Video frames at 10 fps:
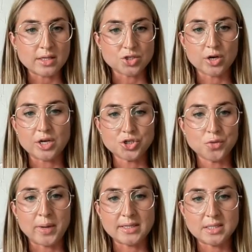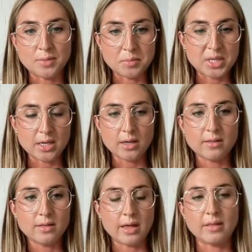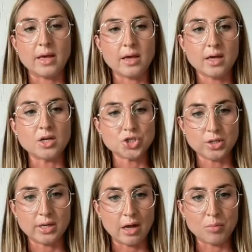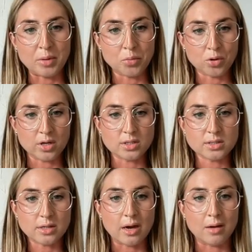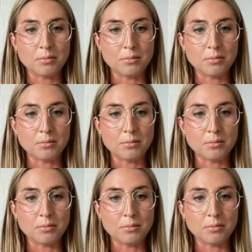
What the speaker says: These are issued by CBP, and they initially help importers